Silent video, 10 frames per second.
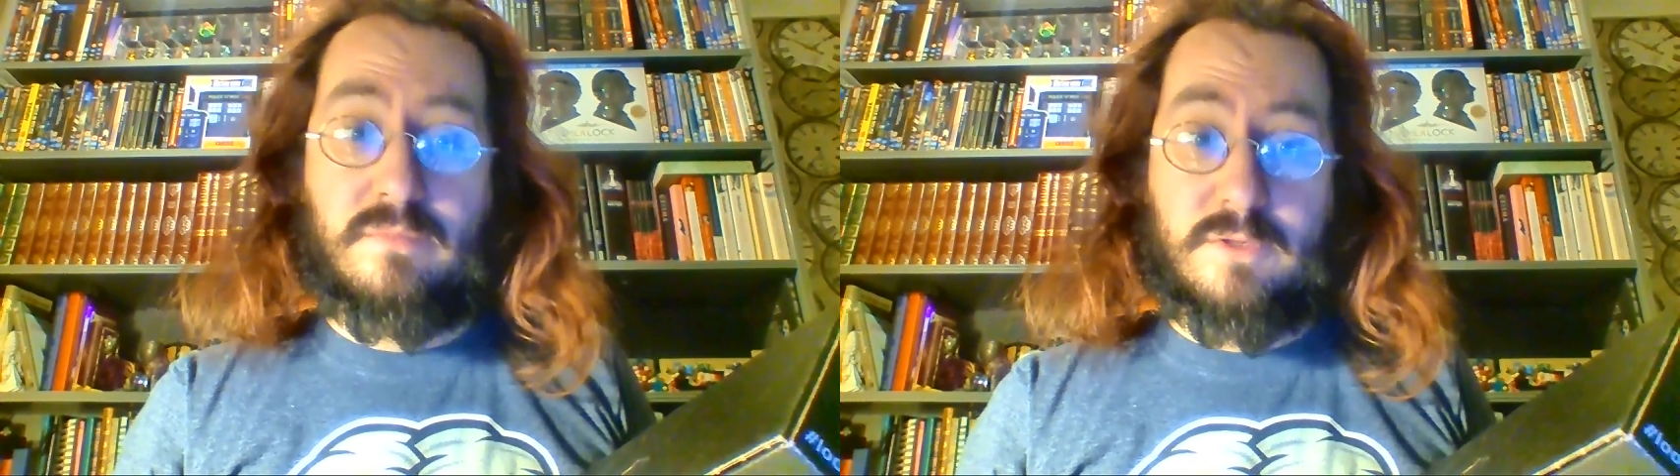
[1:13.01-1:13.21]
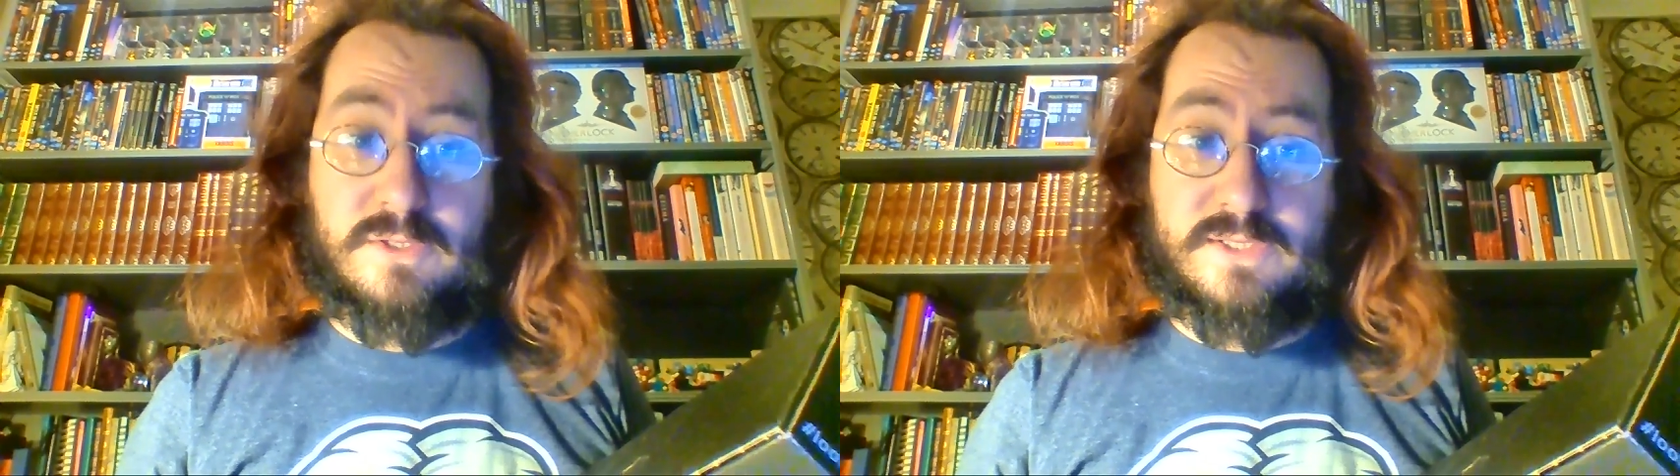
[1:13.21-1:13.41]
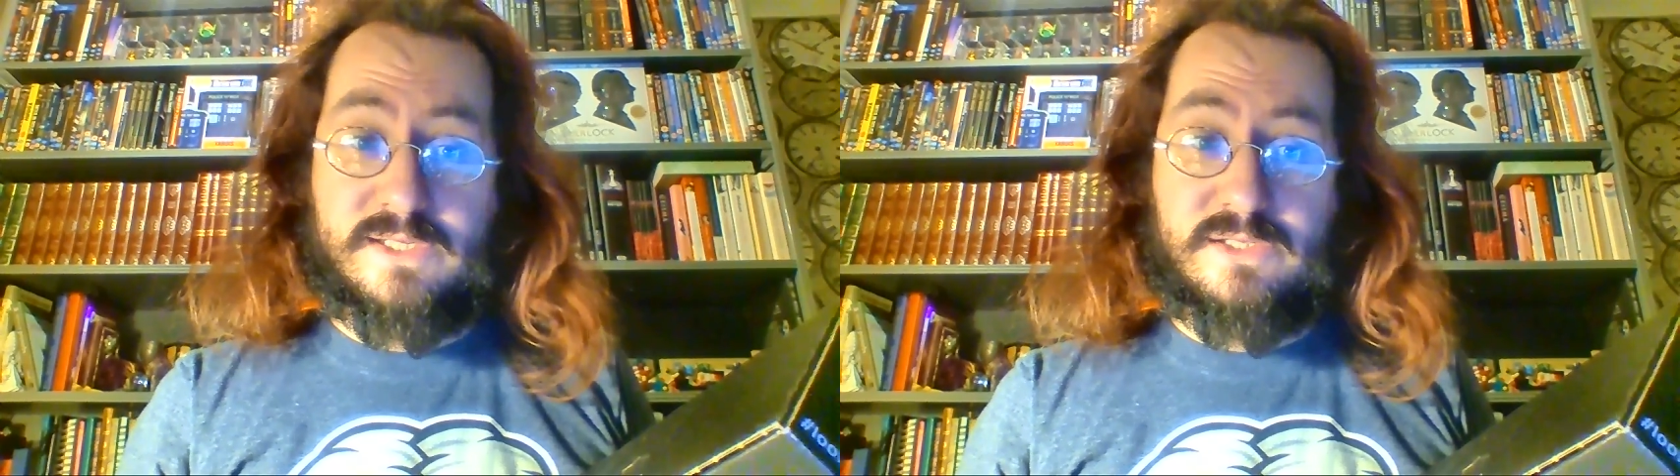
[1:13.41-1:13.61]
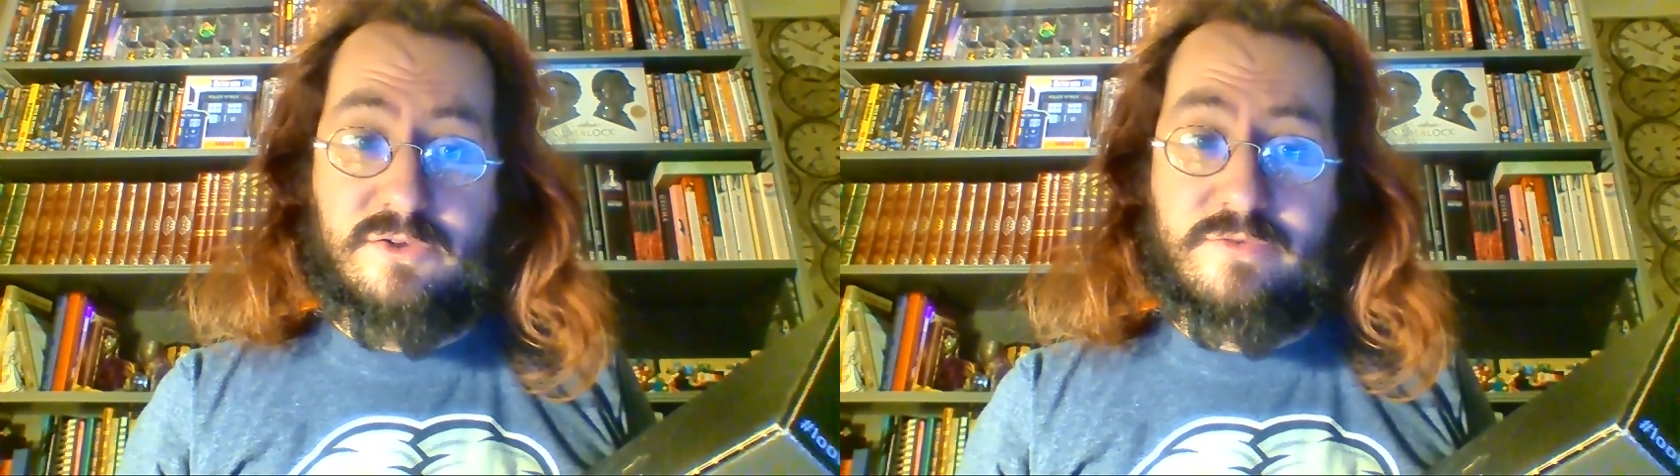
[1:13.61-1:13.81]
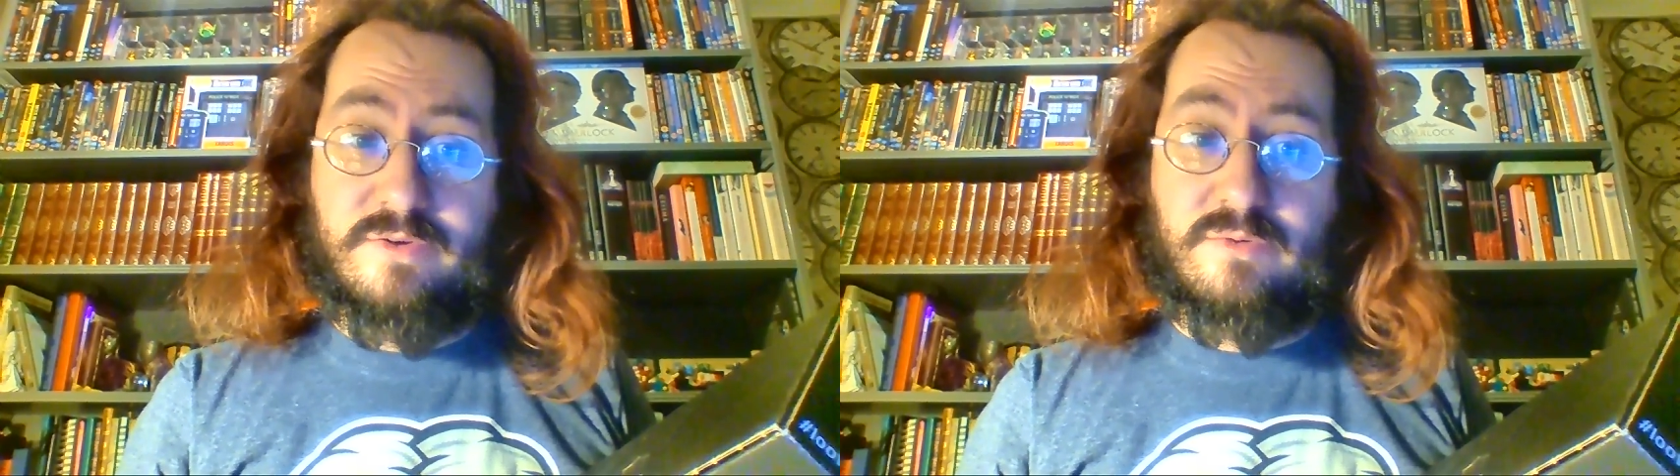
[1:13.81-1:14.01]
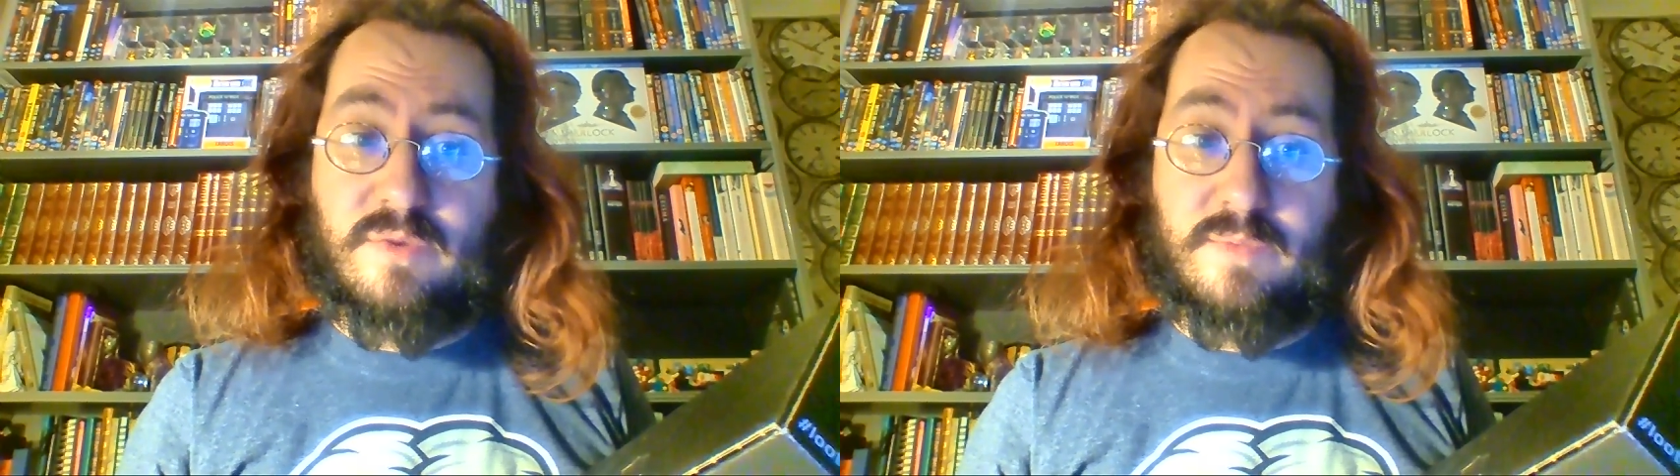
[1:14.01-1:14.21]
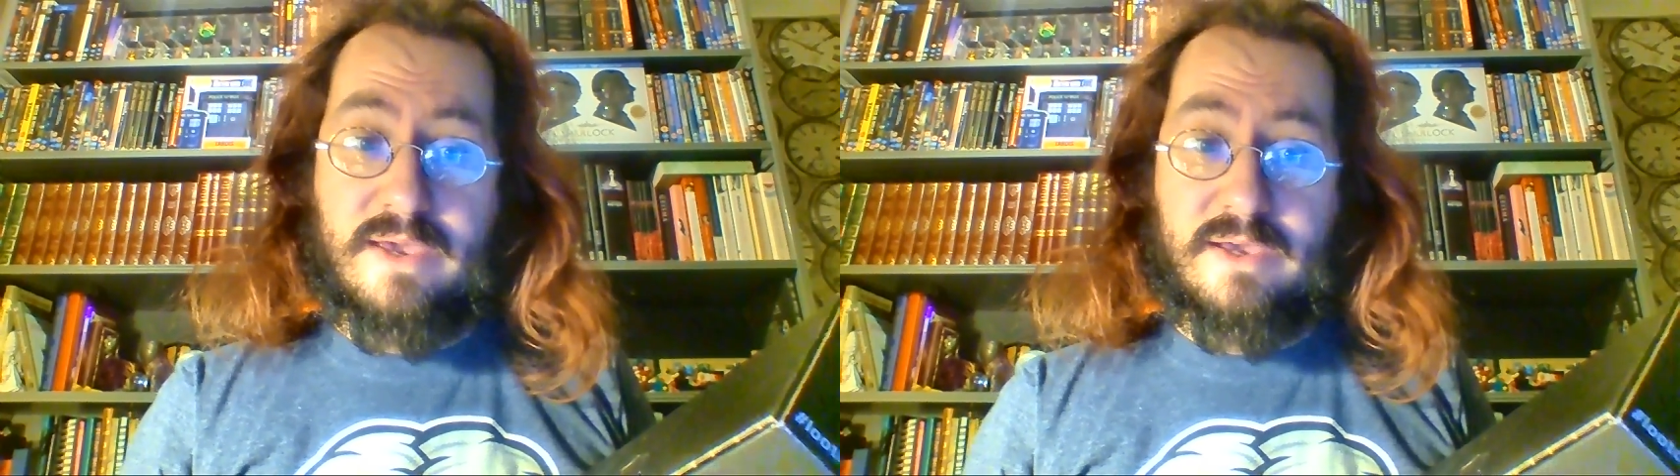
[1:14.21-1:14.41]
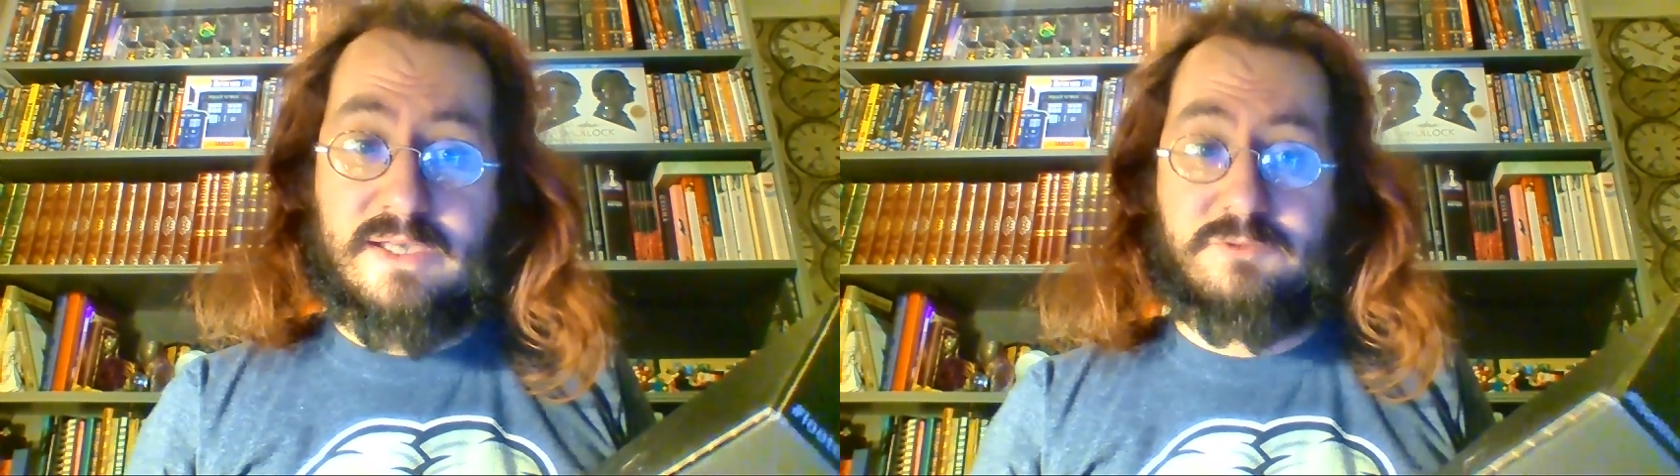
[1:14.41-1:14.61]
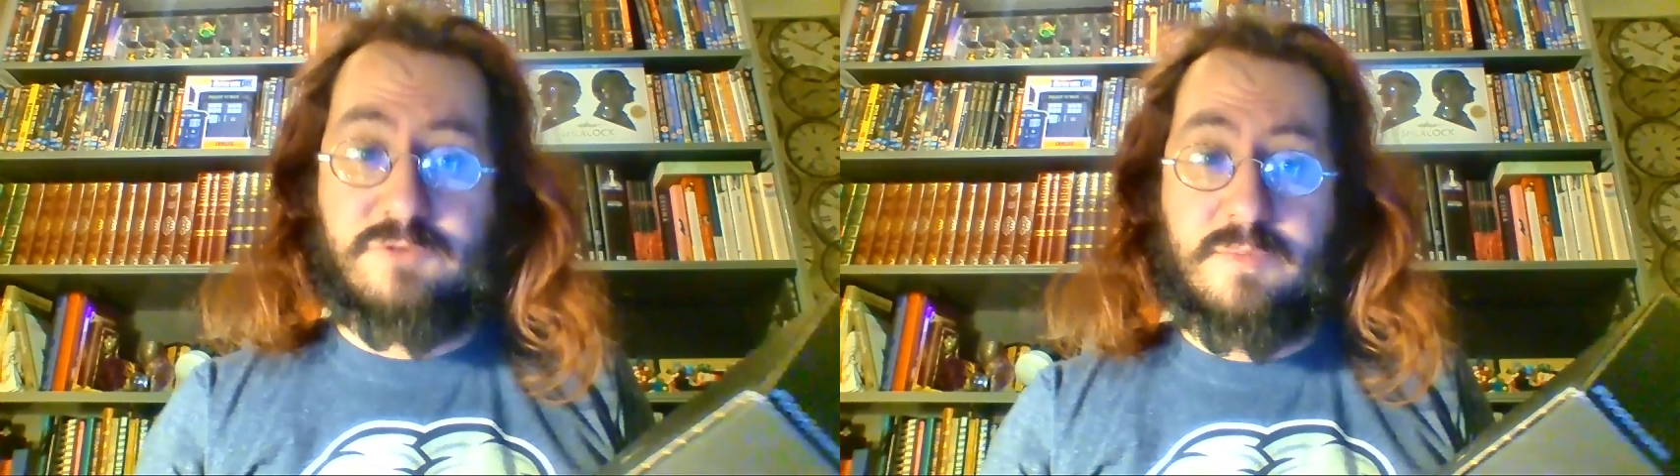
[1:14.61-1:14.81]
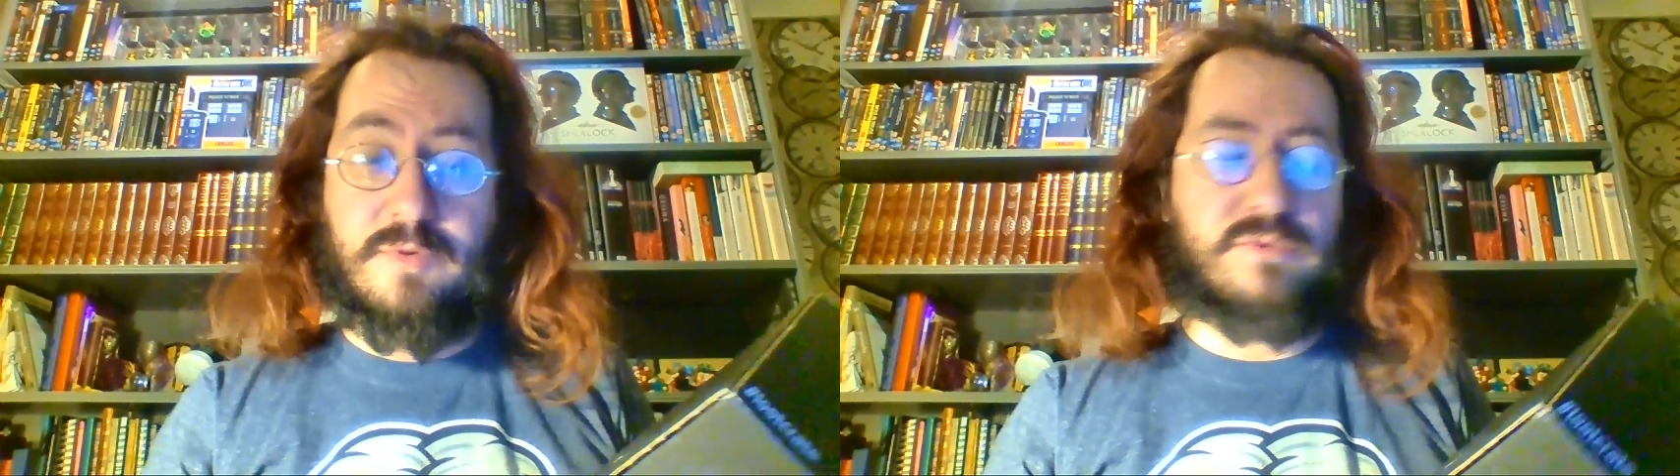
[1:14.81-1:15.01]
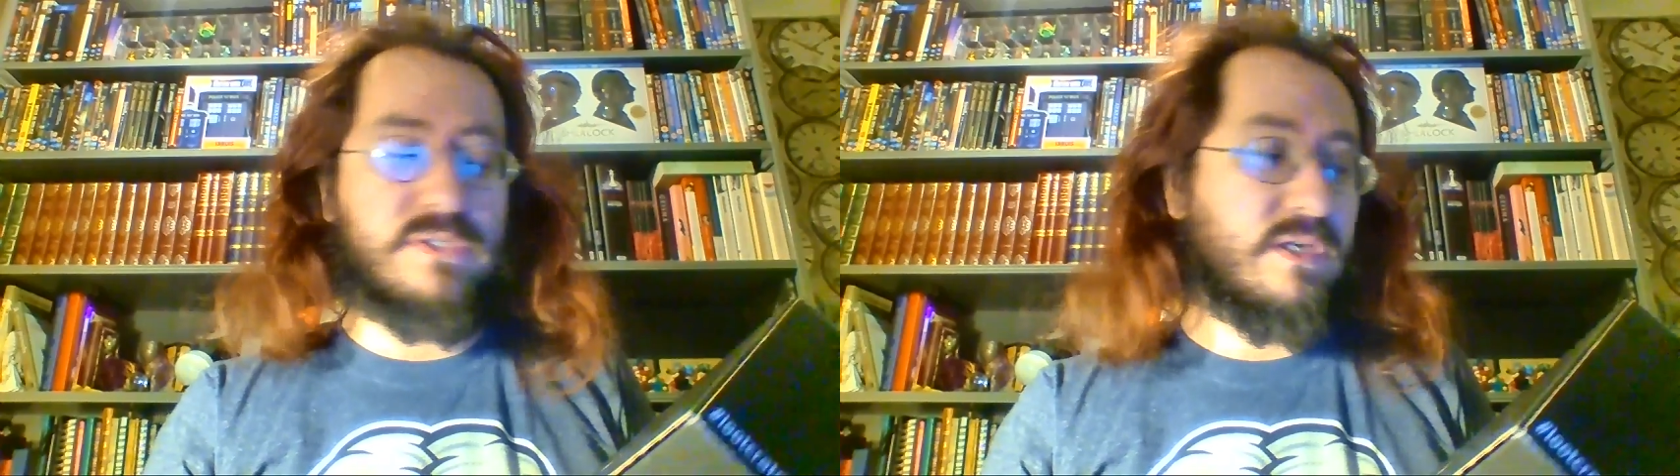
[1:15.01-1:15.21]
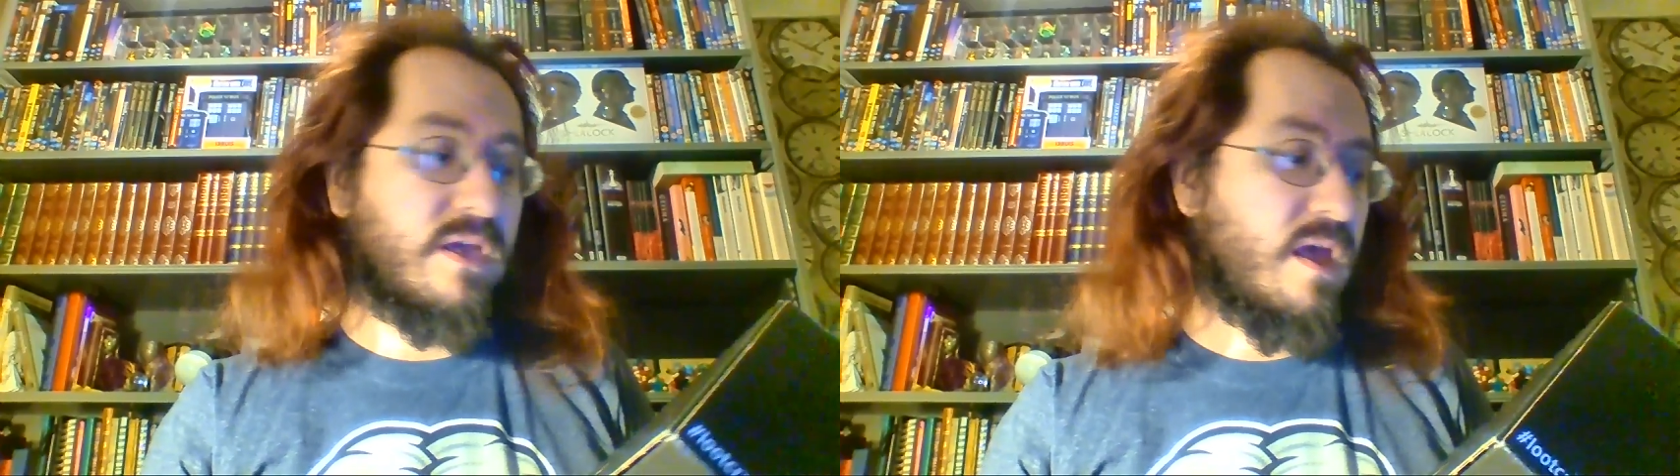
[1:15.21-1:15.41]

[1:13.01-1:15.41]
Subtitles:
because there's a new film coming out. It's rebooting.